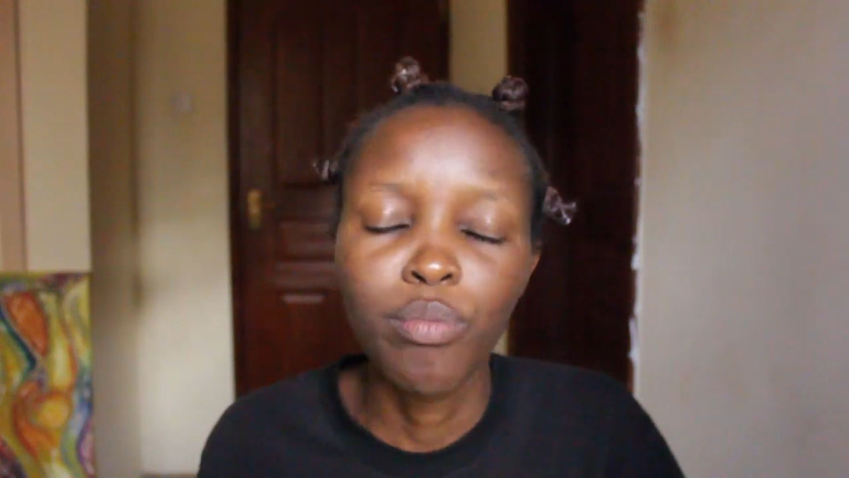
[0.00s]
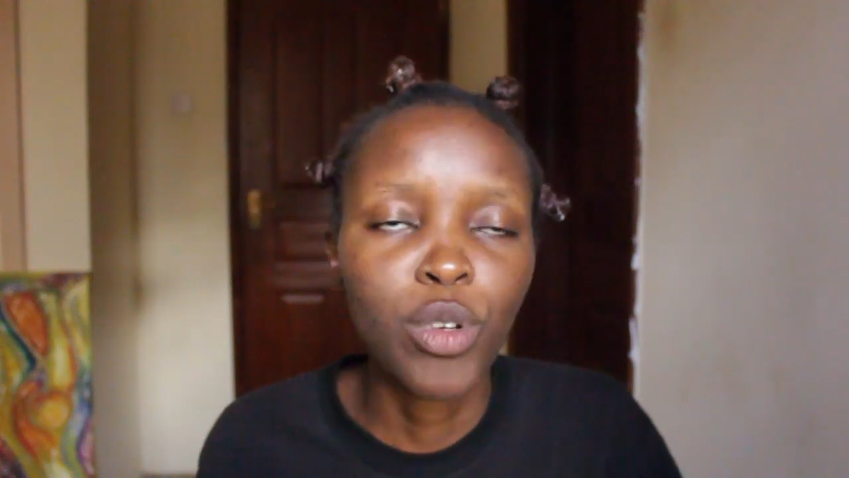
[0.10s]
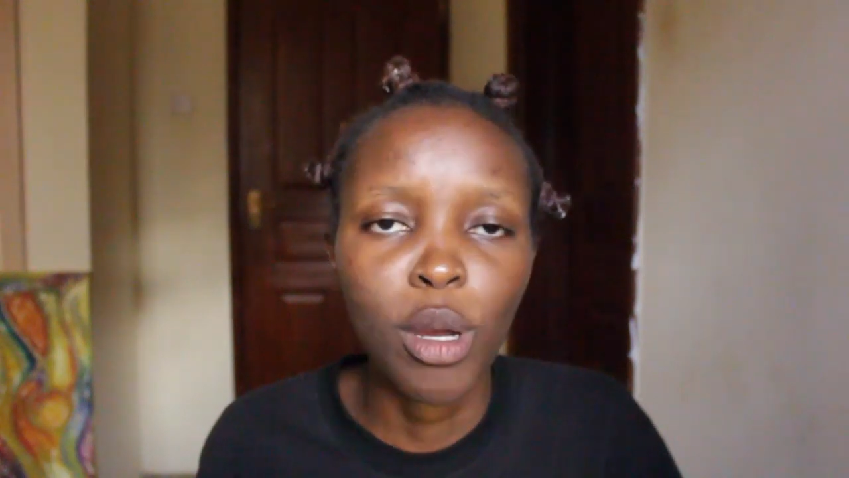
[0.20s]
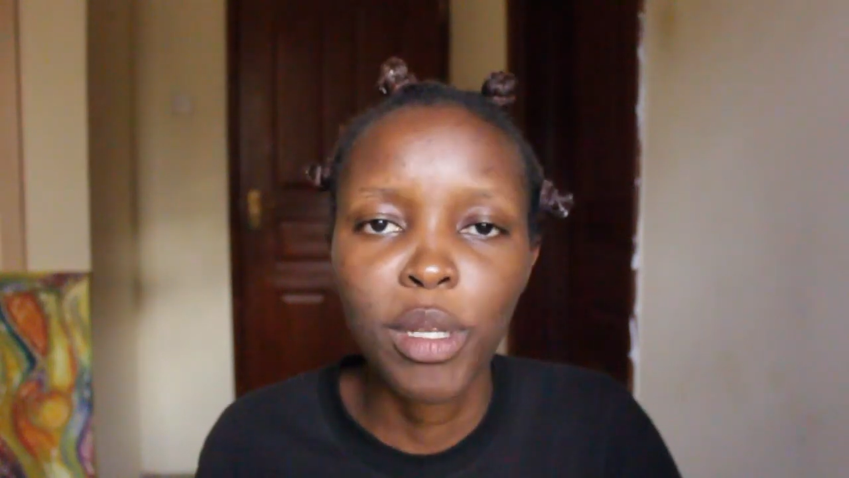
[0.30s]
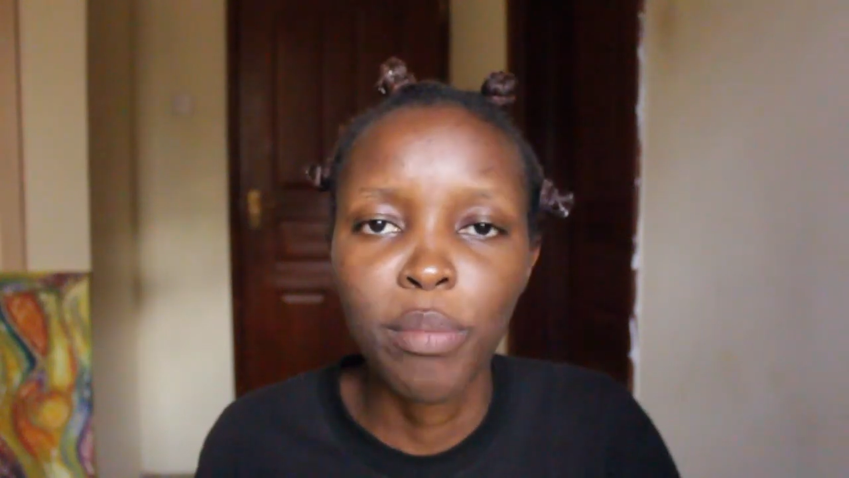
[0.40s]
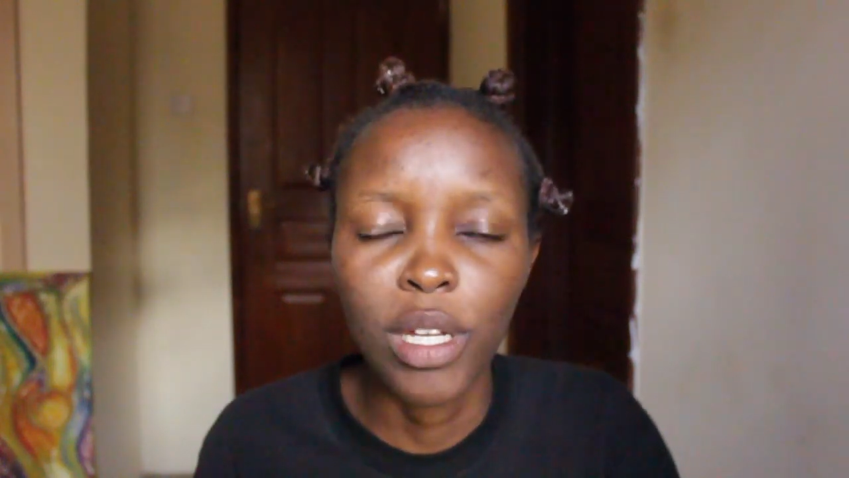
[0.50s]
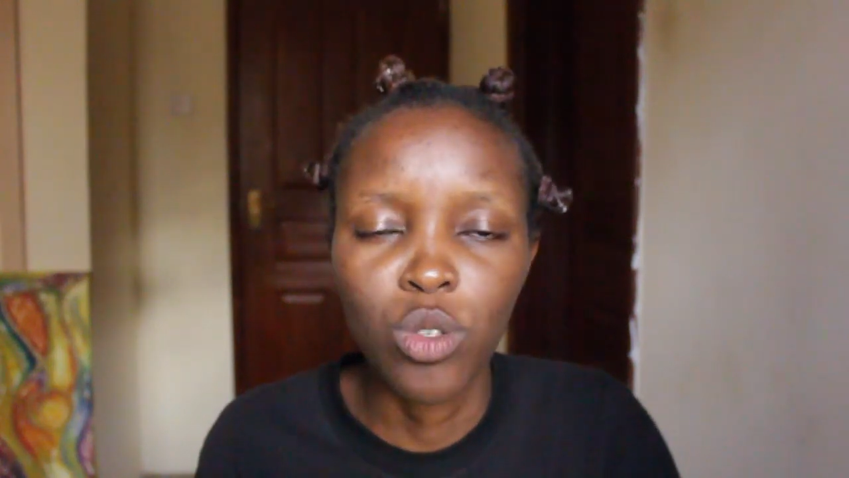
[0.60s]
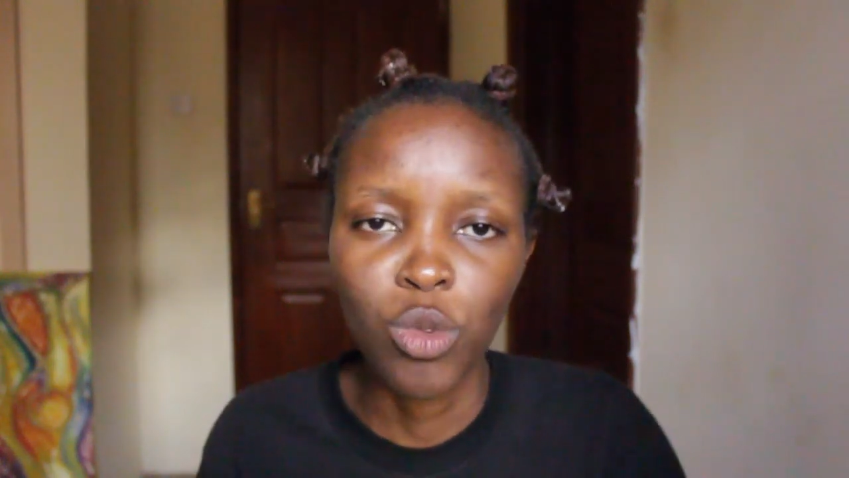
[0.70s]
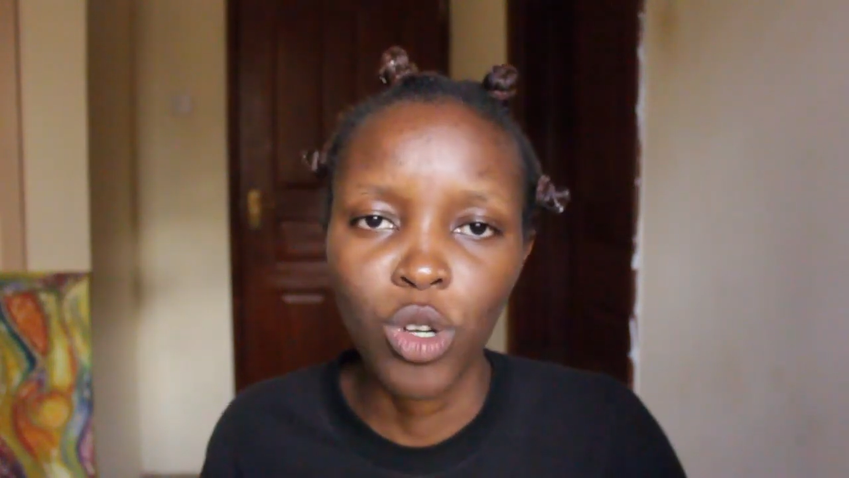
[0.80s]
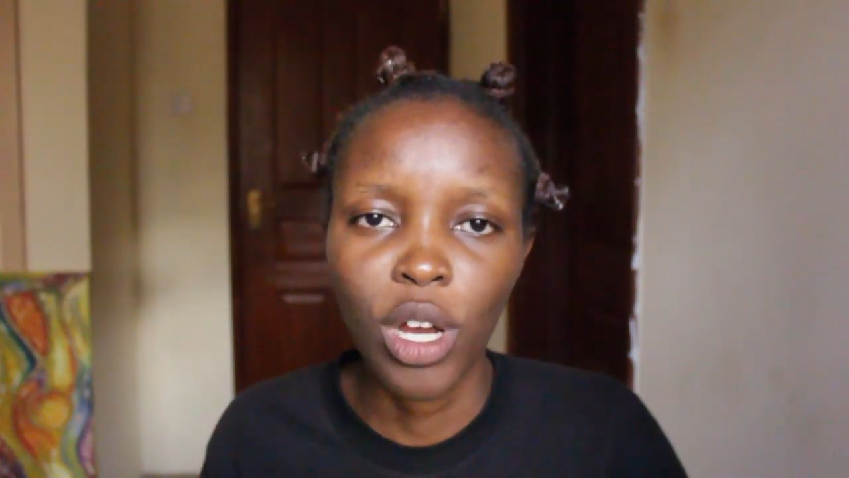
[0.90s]
probably by
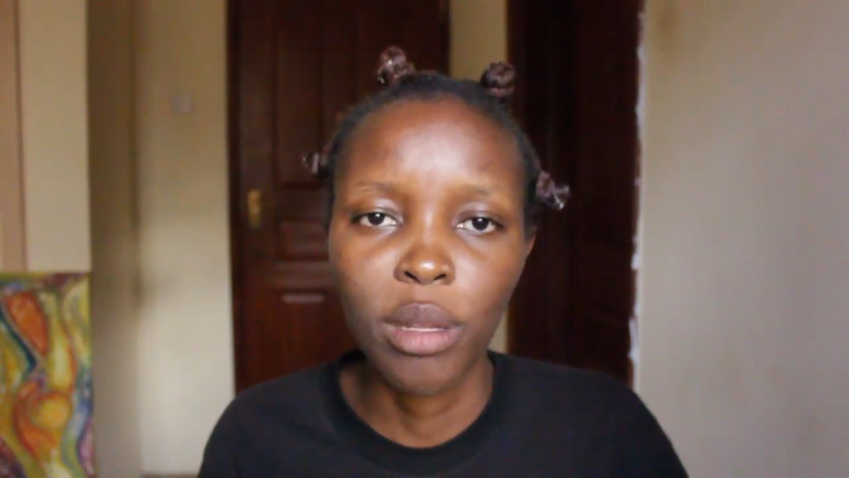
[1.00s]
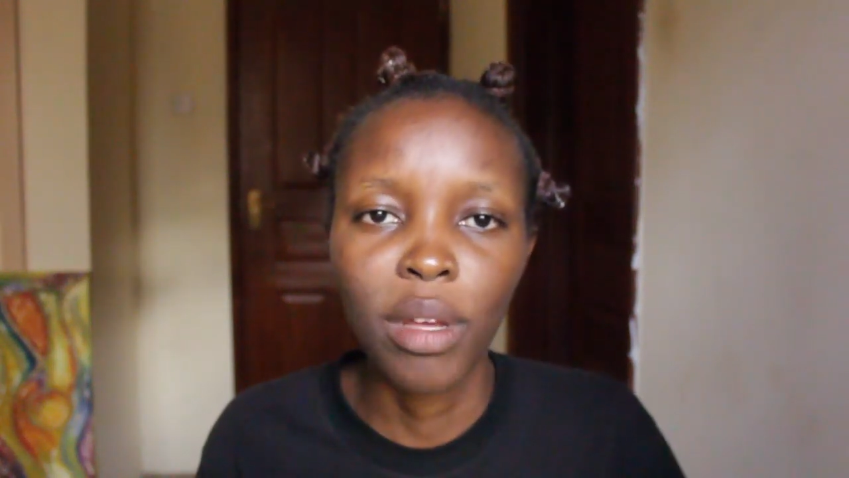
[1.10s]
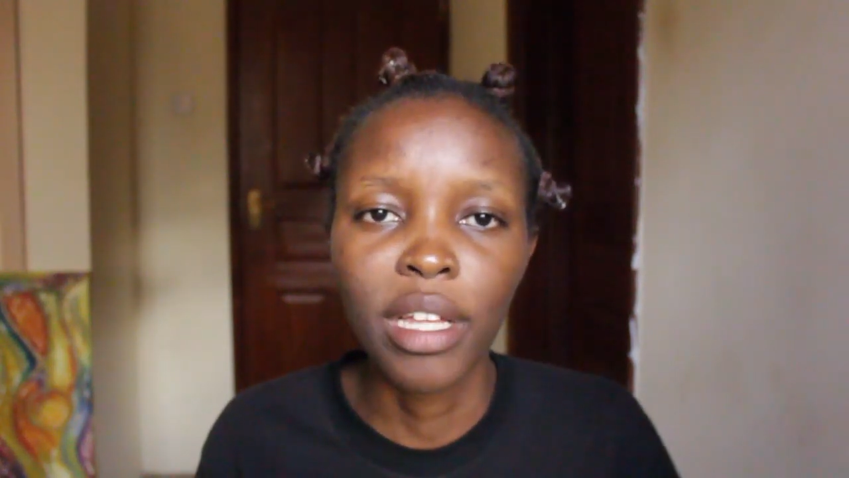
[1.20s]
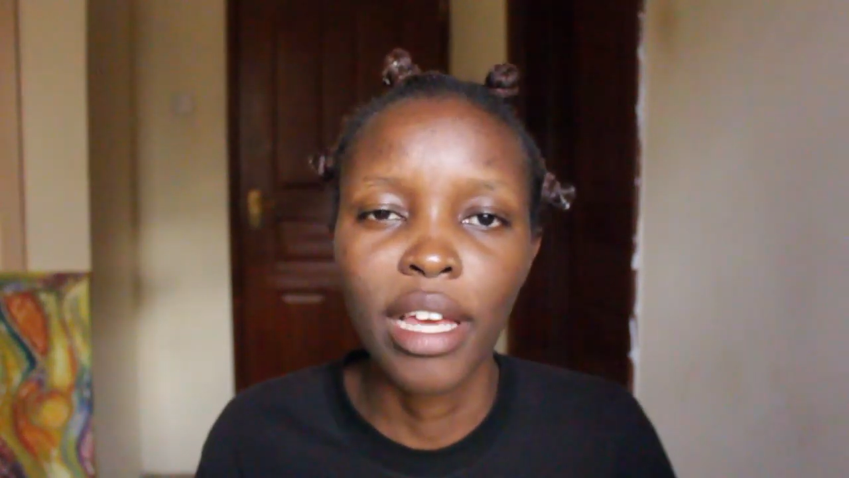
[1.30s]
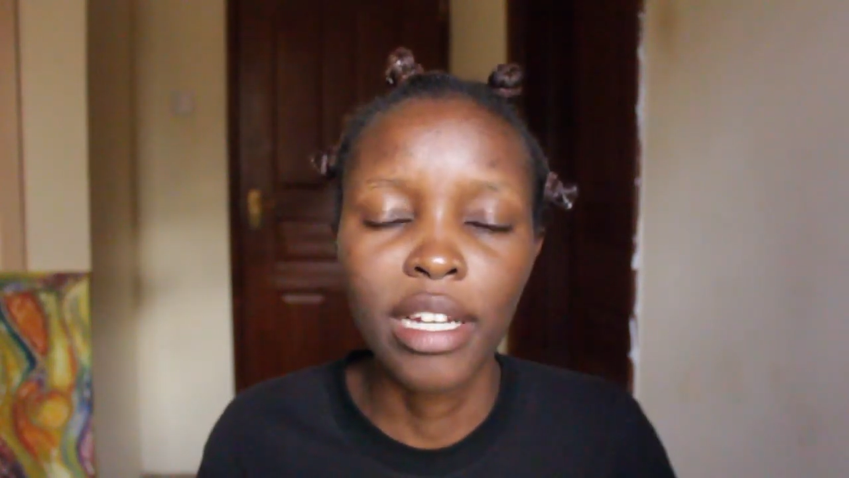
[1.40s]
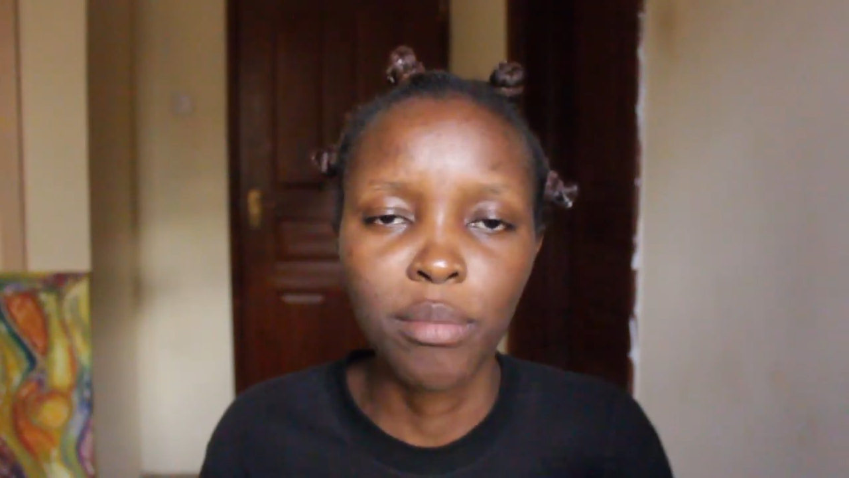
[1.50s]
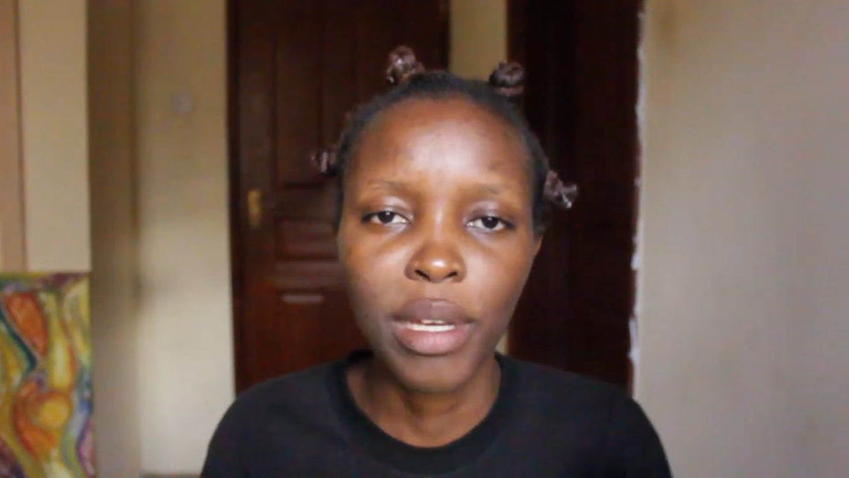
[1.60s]
tomorrow it'll